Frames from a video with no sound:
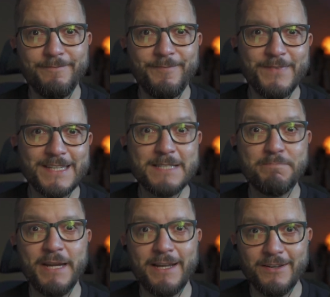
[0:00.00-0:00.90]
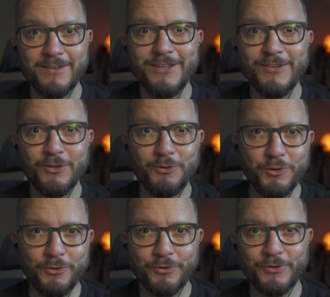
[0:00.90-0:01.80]
This is bigger than
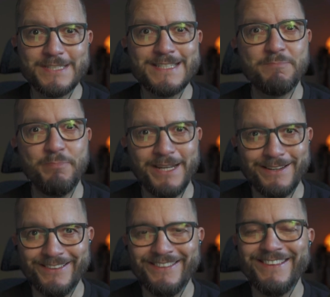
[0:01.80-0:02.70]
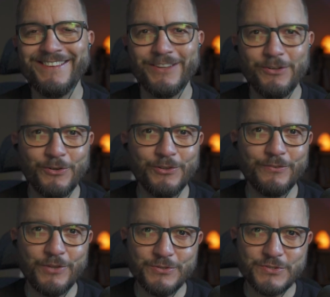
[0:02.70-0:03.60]
Google. This is bigger than all of
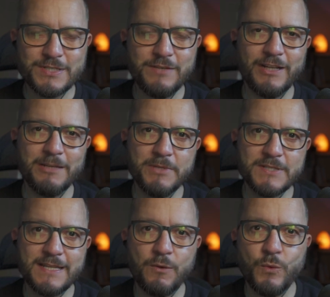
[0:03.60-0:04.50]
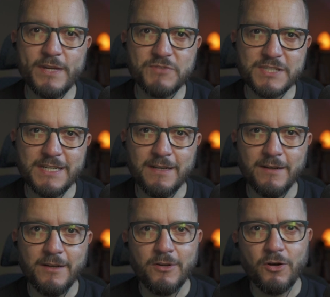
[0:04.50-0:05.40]
those developments that we've seen
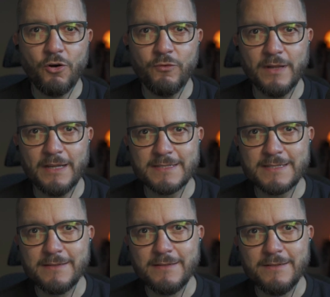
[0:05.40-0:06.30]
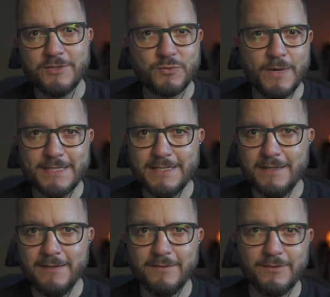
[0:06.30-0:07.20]
over the last 20,
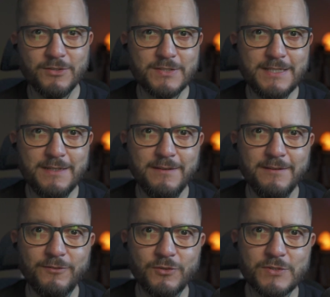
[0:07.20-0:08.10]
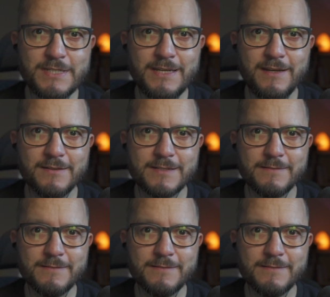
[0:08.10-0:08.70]
30, 40 years.